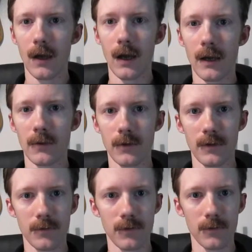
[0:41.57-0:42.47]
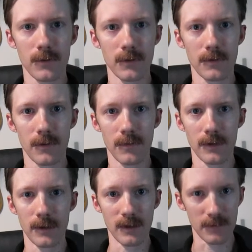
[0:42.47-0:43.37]
I don't consider it
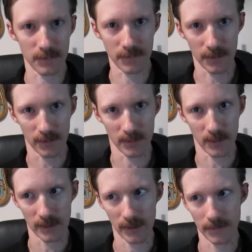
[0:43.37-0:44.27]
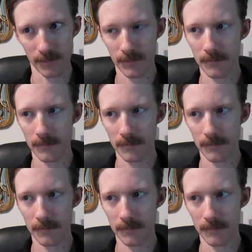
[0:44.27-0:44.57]
something necessary in my life.